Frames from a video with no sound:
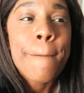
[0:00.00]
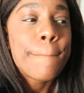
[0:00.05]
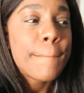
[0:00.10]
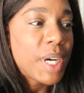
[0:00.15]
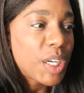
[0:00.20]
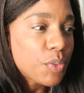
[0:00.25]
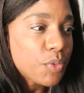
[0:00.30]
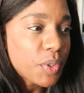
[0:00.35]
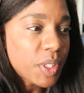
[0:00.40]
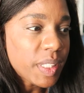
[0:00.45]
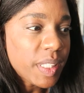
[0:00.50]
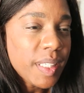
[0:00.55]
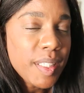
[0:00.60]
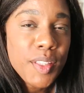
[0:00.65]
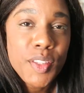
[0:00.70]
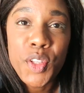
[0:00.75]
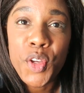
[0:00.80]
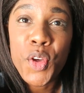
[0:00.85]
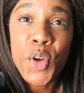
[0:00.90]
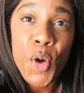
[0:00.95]
But really,
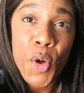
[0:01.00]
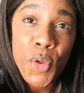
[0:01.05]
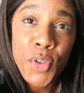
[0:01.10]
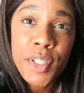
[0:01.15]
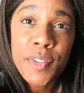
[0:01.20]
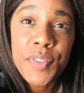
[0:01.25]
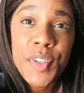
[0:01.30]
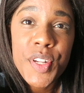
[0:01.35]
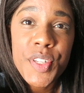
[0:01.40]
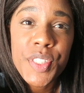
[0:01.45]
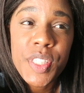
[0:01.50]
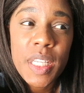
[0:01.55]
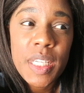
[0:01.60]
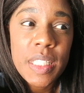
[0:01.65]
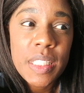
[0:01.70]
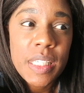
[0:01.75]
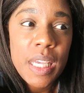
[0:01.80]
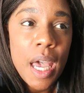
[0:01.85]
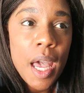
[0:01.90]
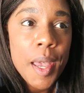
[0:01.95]
the goal of our
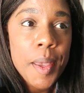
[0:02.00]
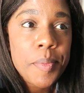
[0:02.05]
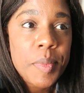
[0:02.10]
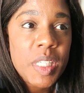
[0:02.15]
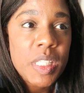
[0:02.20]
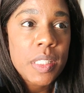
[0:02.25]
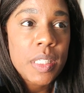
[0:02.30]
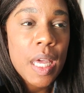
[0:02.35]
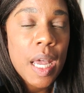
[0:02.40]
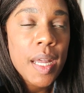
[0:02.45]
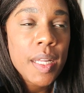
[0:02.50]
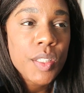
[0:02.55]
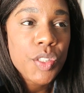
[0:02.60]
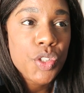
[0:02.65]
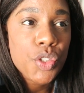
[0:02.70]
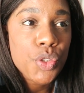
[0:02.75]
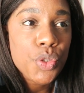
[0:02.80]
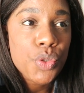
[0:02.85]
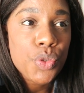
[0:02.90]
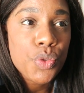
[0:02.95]
study time is not
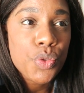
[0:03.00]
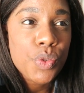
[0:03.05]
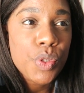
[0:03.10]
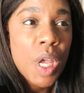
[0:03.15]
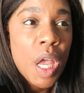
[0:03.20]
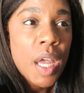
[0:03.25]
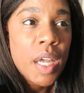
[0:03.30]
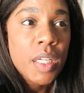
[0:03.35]
to